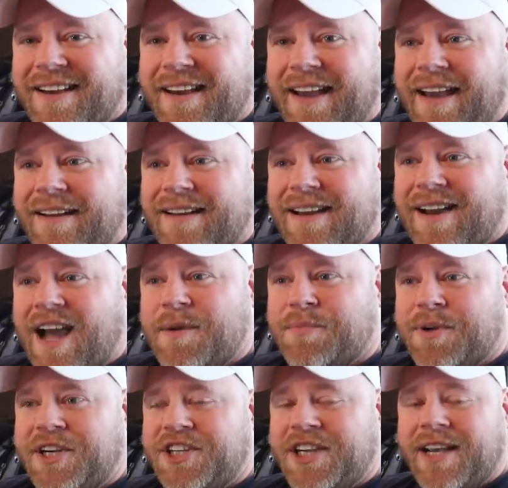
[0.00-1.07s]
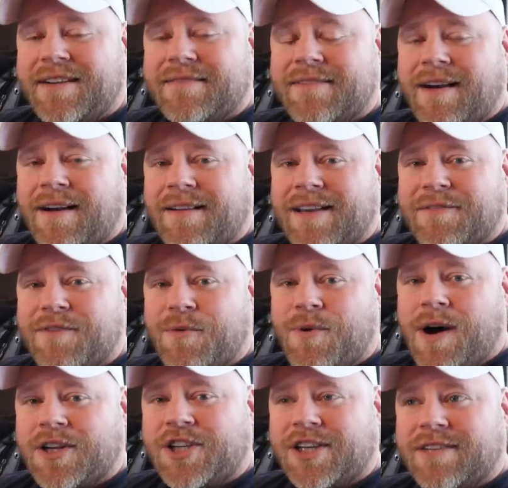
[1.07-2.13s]
And I appreciate all of you for
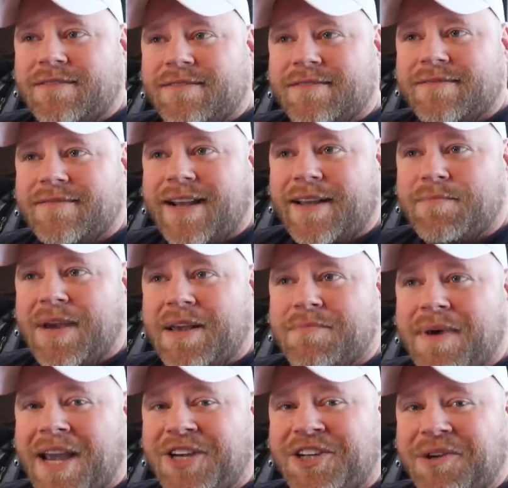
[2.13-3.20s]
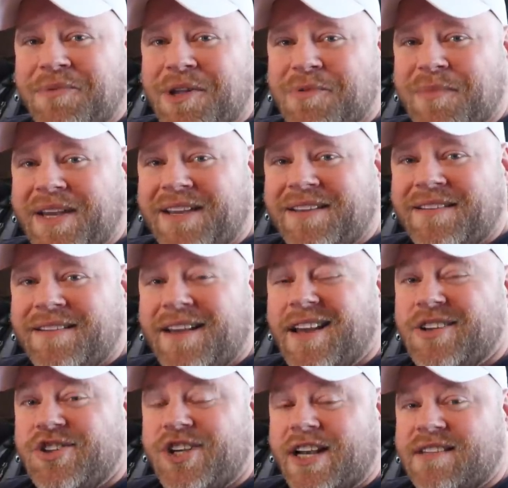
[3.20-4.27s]
watching and being patient with me.
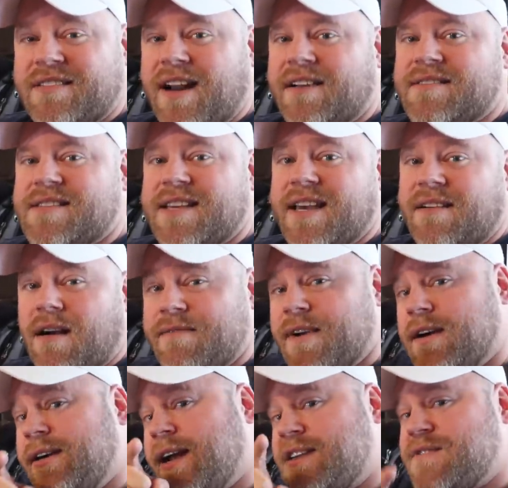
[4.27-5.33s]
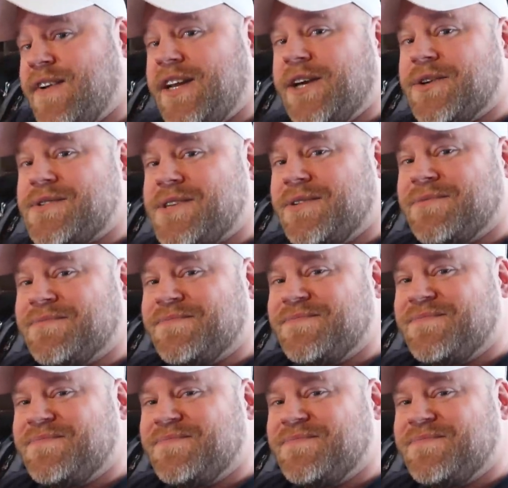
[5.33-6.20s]
Jackson, I'll see you in our very next video soon.